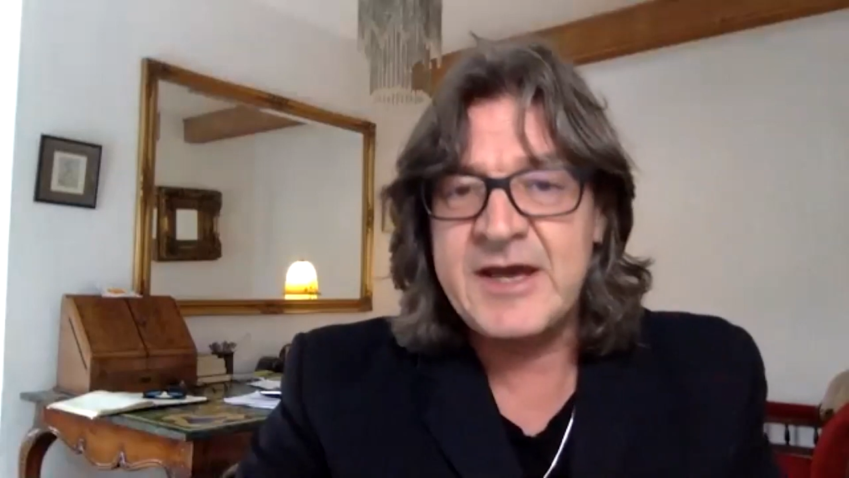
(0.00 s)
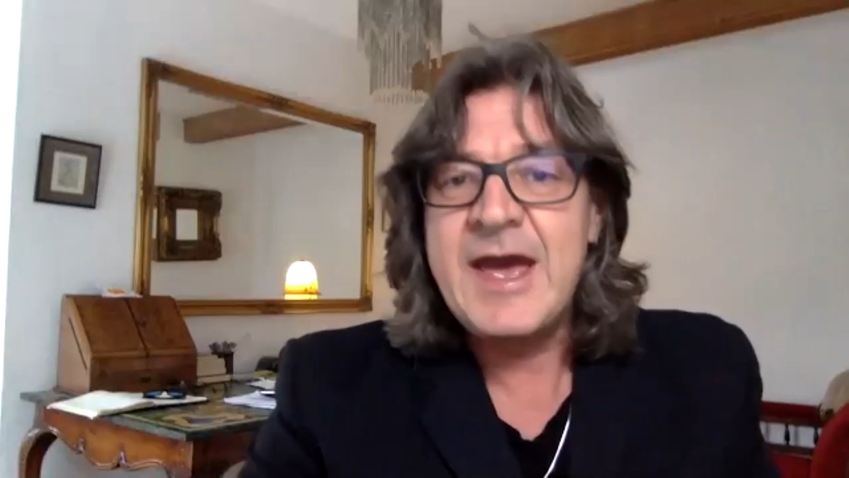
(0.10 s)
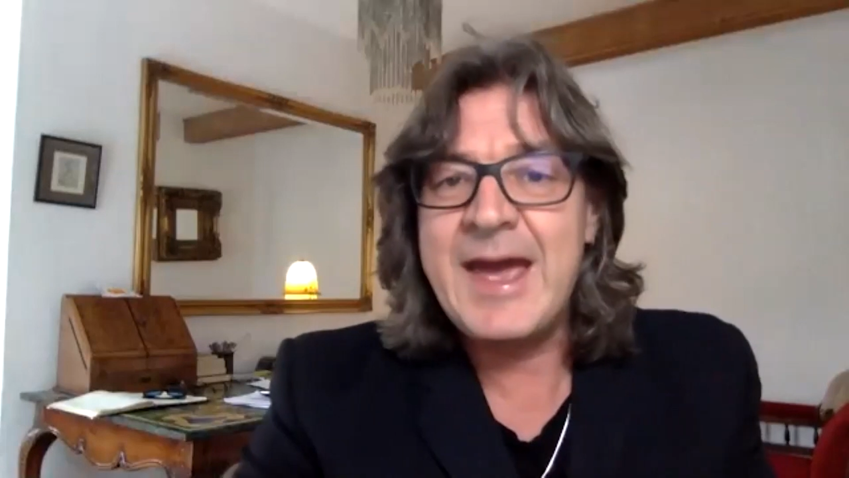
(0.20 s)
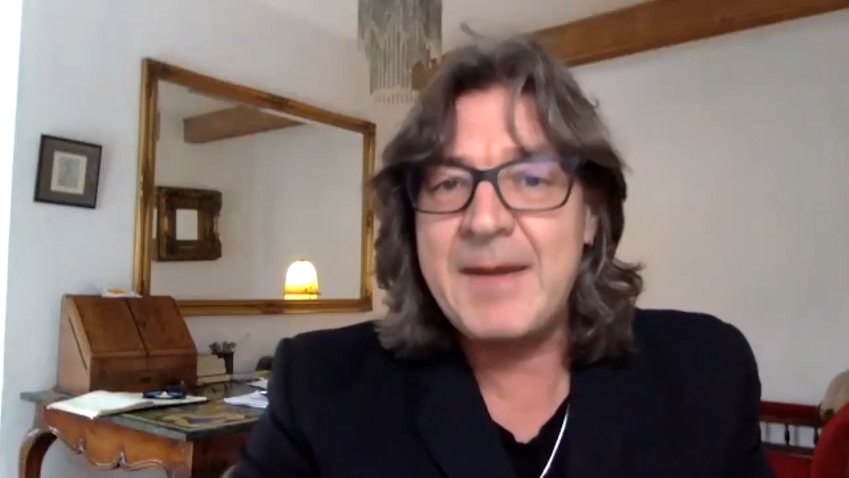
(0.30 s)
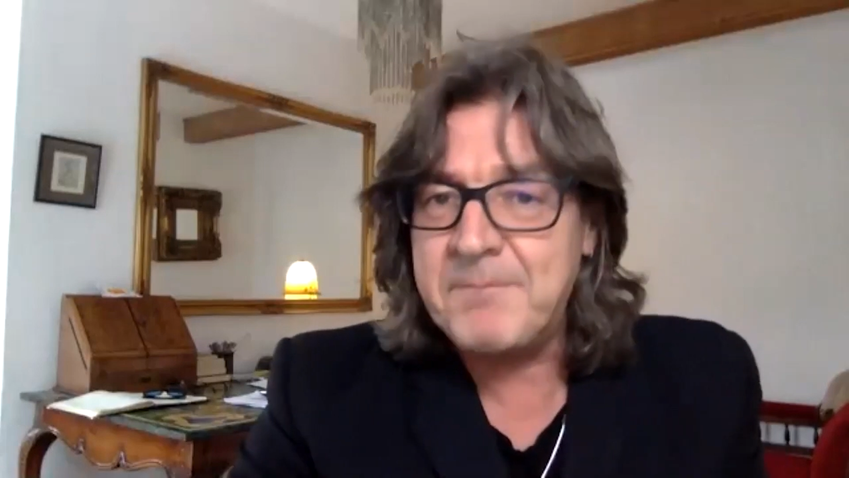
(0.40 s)

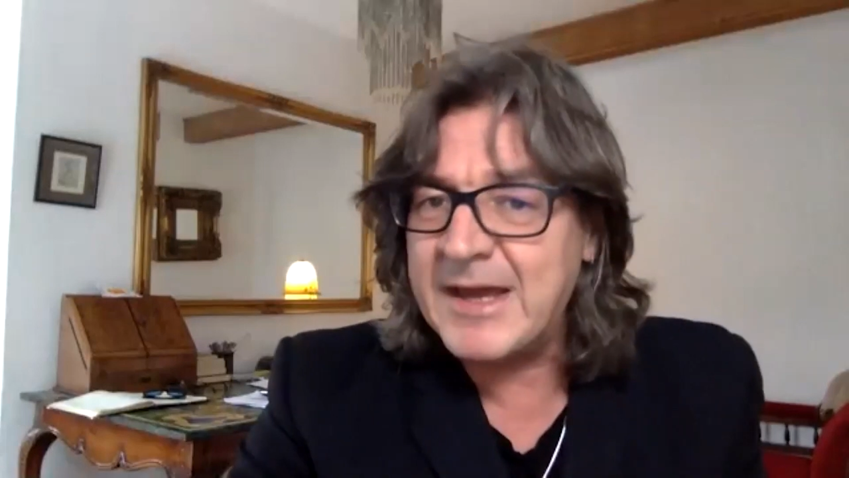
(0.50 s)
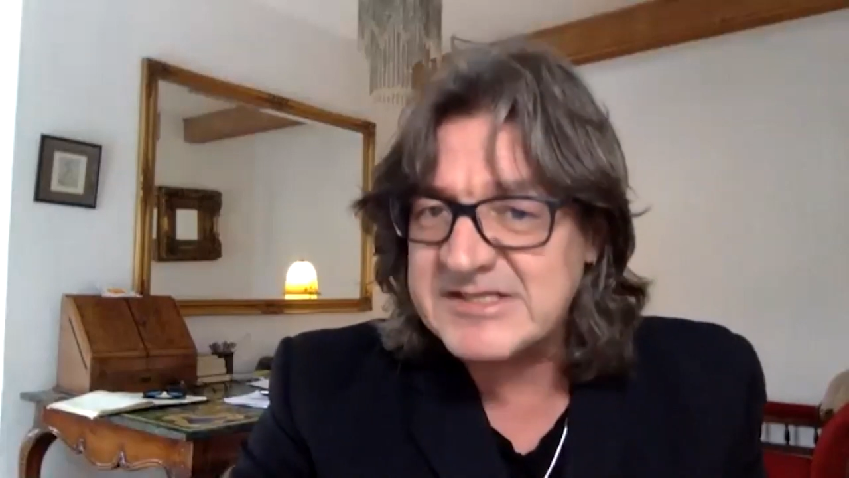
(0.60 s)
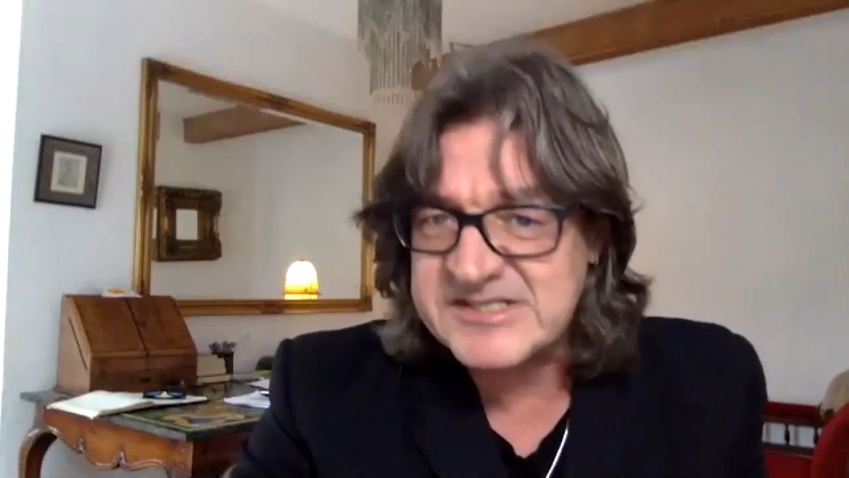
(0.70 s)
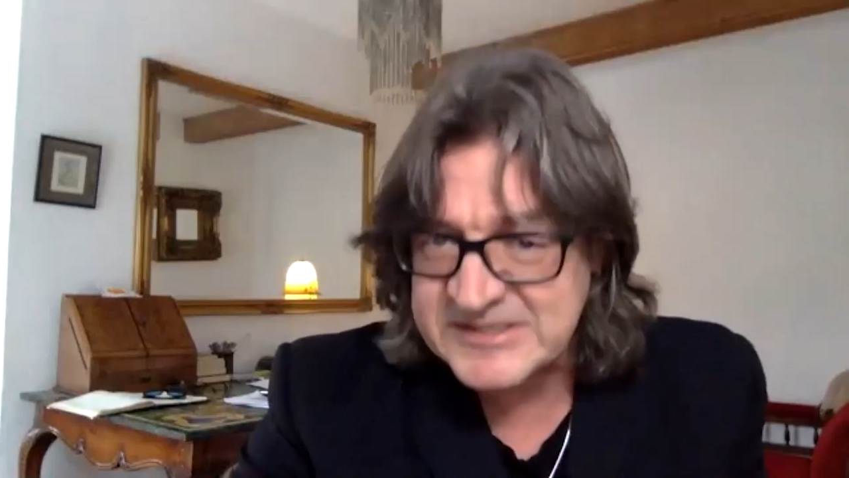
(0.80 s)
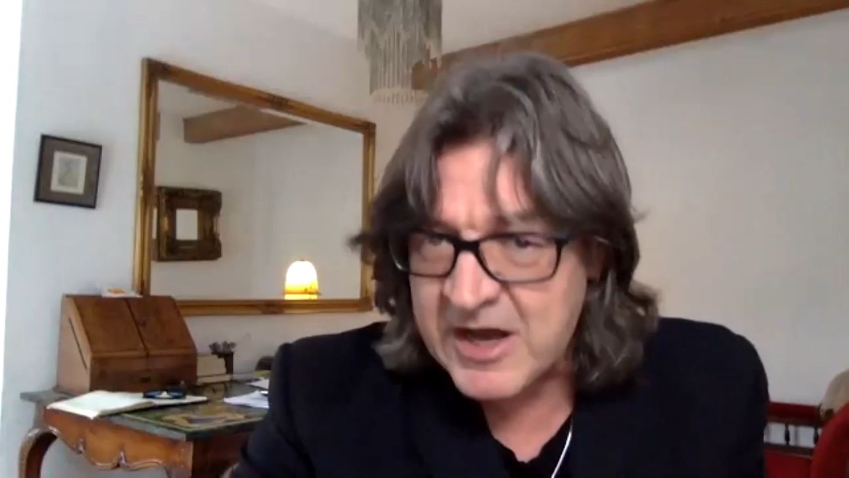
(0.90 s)
it makes
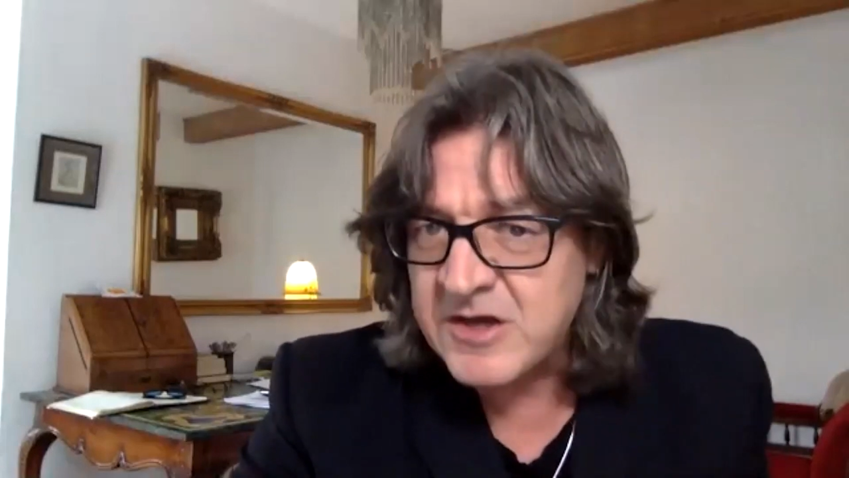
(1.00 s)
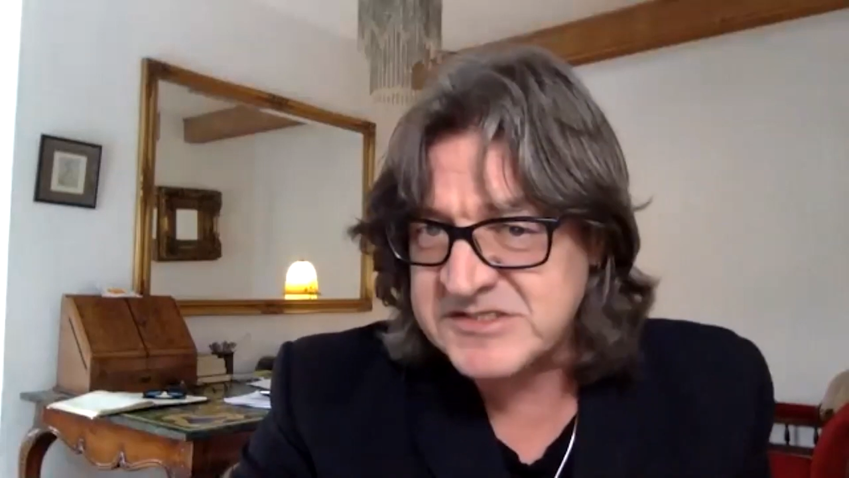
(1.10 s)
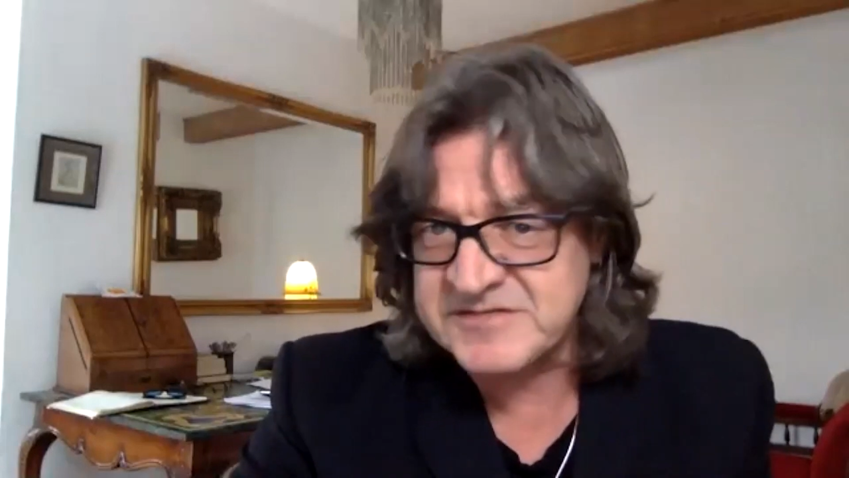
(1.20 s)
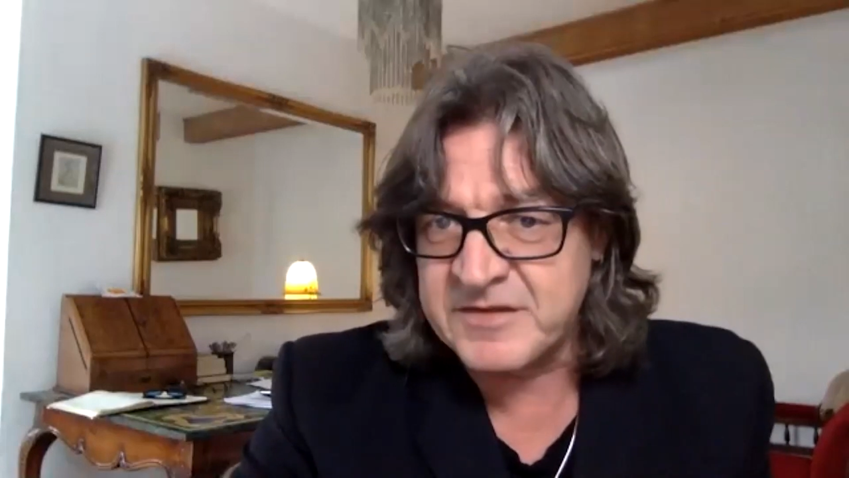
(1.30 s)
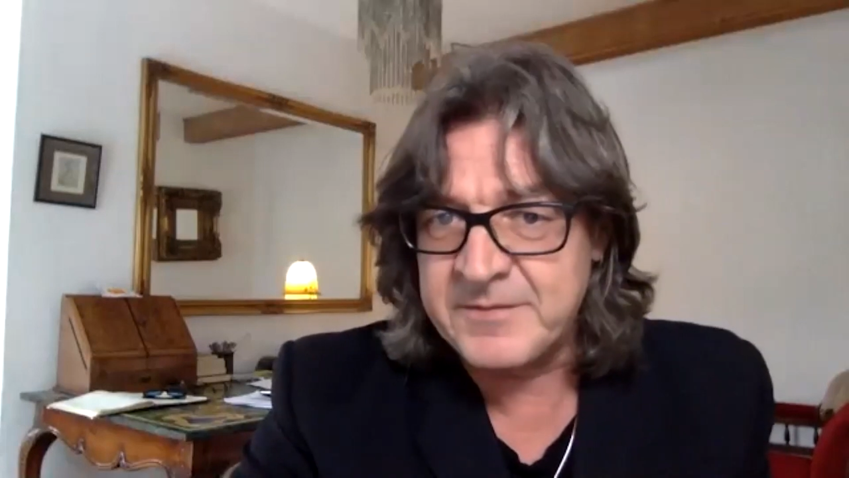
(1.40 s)
stars of them